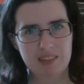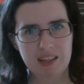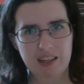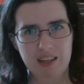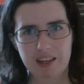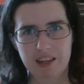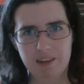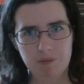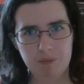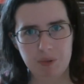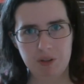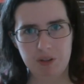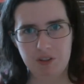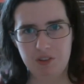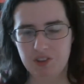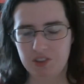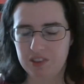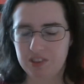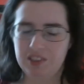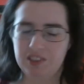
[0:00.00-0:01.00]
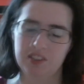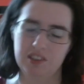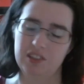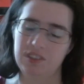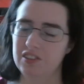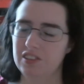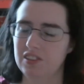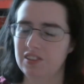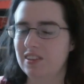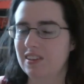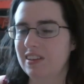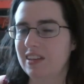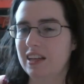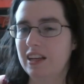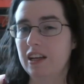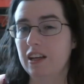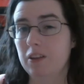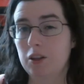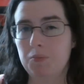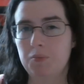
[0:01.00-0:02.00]
I've been using these consistently
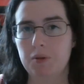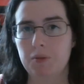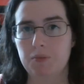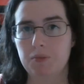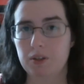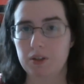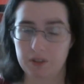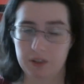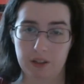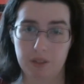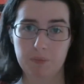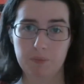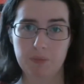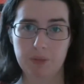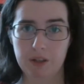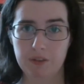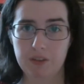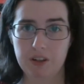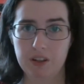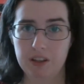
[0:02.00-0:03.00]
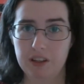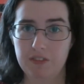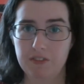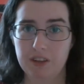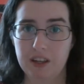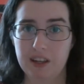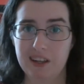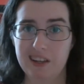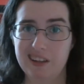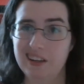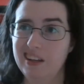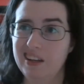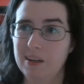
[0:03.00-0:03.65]
and they've been working perfectly fine,